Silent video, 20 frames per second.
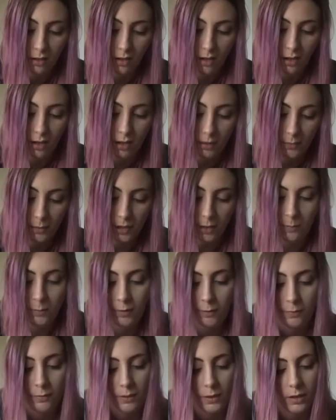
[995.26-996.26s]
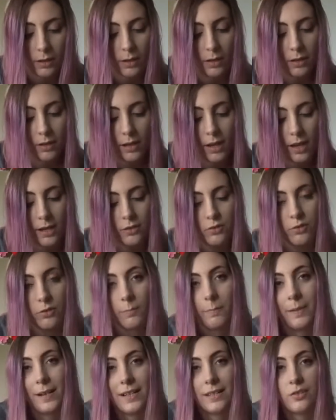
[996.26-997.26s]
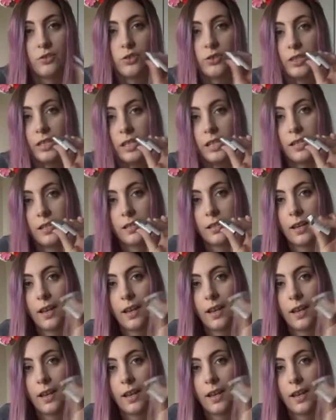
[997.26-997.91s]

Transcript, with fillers: I. Um, a couple of extra batteries,